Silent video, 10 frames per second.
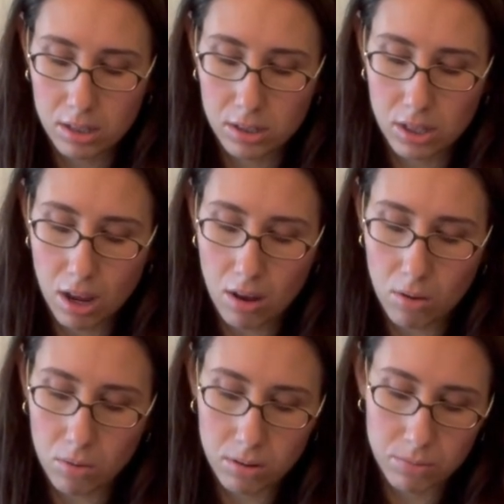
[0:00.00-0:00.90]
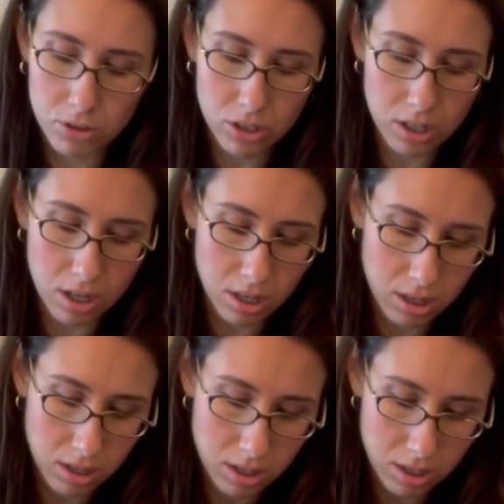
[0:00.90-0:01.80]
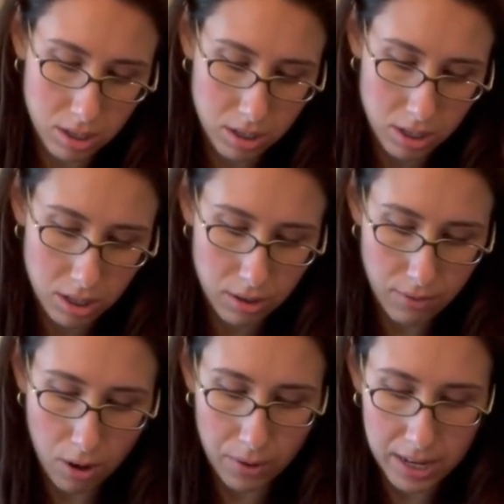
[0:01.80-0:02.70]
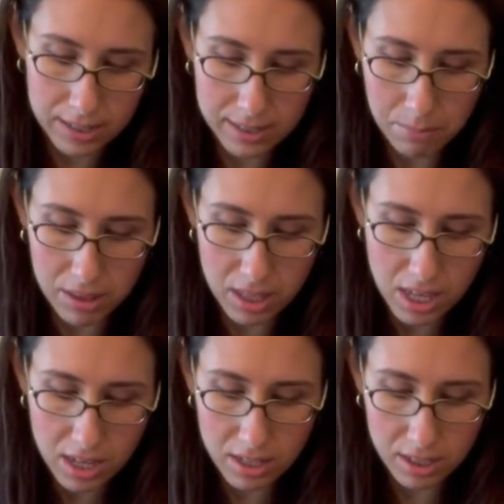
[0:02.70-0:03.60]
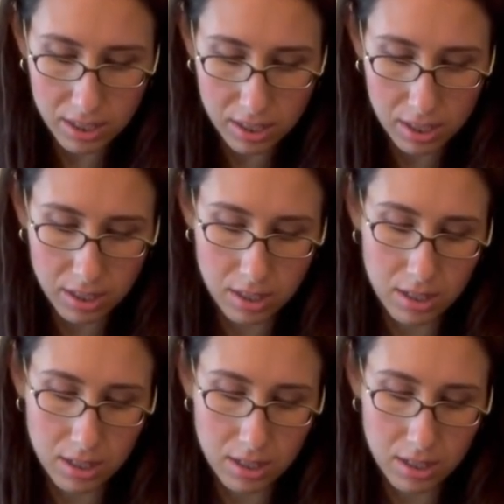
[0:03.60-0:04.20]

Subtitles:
So I'm just gonna throw in some of these.